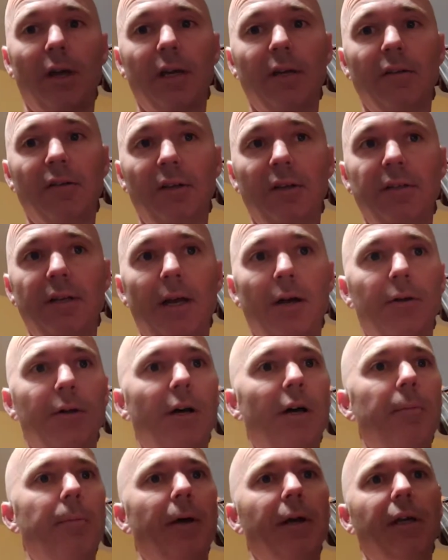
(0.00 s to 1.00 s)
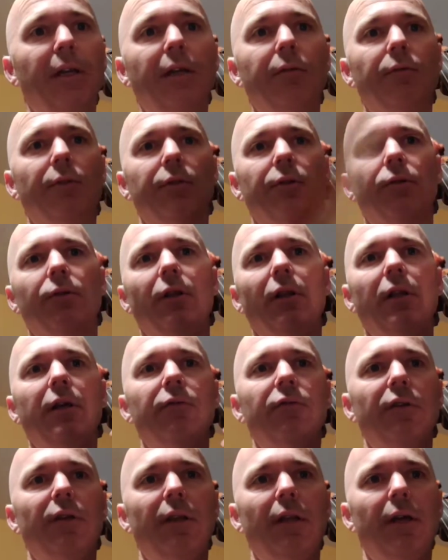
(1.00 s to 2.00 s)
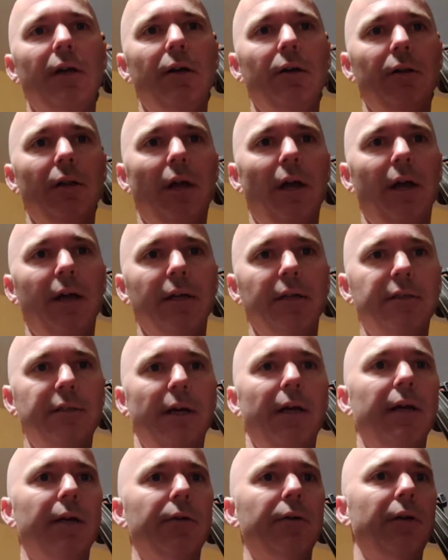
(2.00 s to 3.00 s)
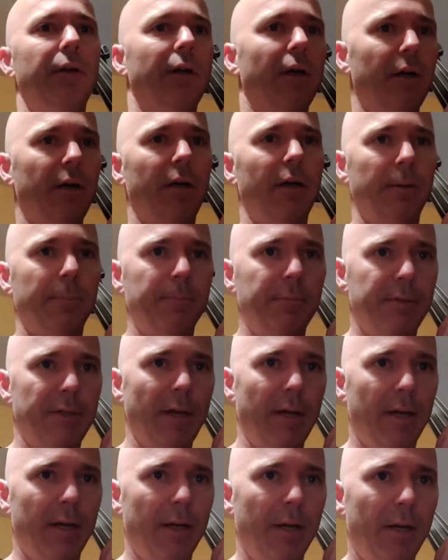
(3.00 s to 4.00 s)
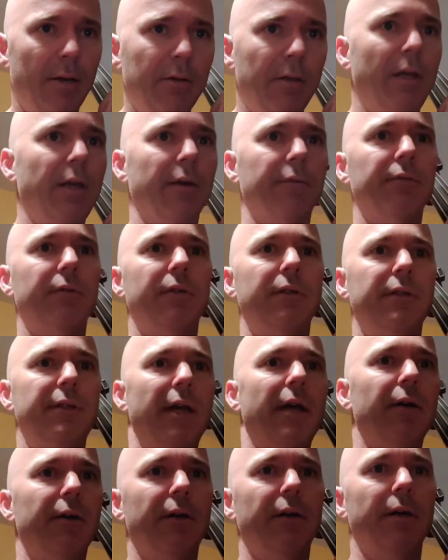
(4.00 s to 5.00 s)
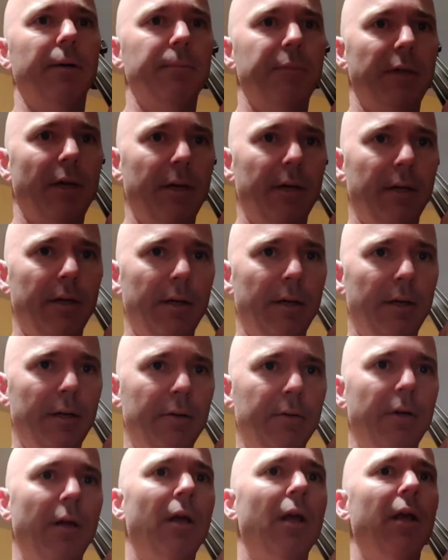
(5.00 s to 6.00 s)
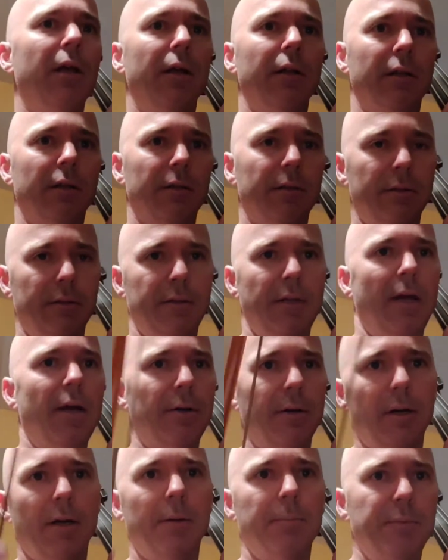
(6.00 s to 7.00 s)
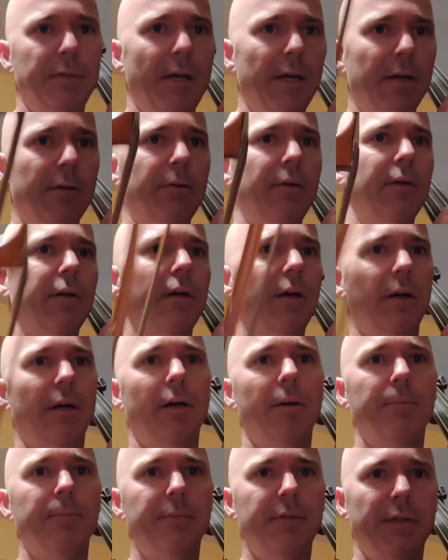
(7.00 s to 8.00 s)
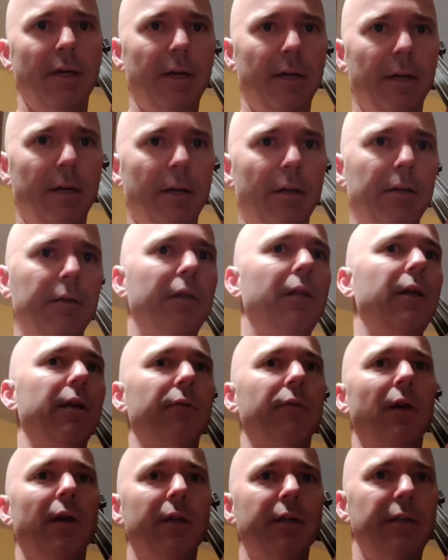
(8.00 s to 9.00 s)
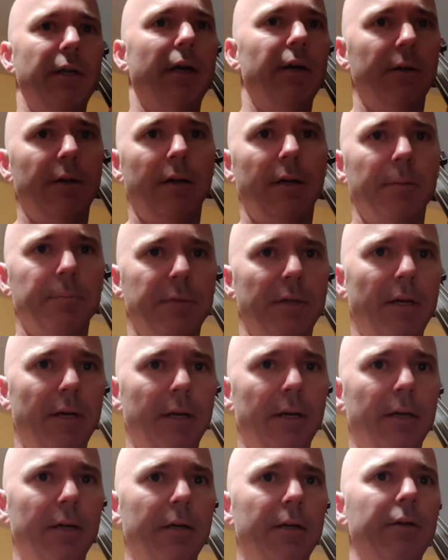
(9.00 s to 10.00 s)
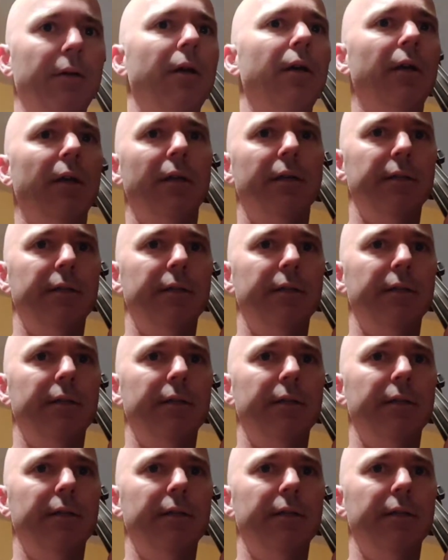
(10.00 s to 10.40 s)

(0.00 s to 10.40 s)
I can say down up. I can even throw the lifts in there, like down lift, down up down, down up down lift, down up down,